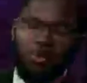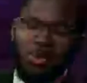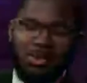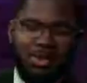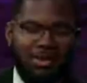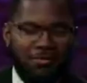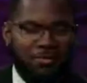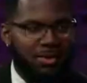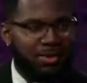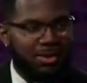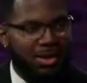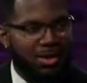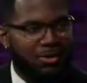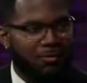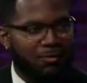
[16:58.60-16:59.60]
definitely
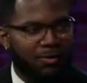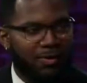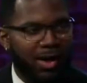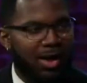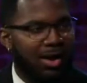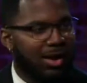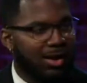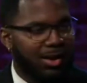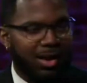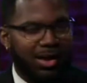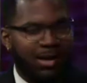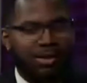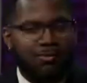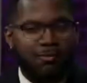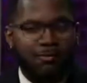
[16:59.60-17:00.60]
thank you for that. And, and
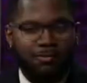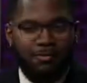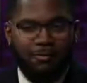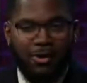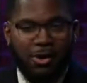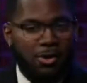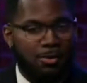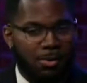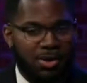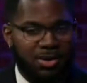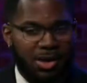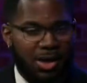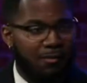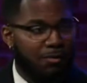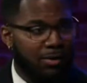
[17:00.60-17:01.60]
it's very much
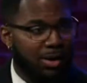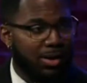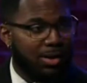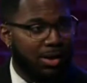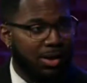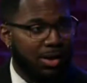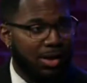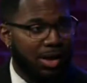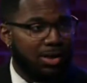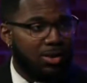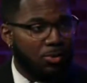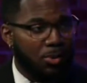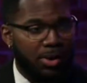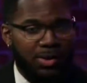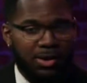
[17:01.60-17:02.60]
evident in the
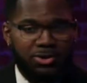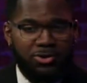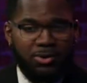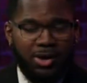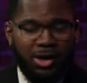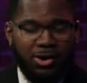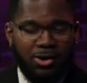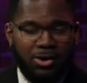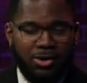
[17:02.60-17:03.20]
way that you carry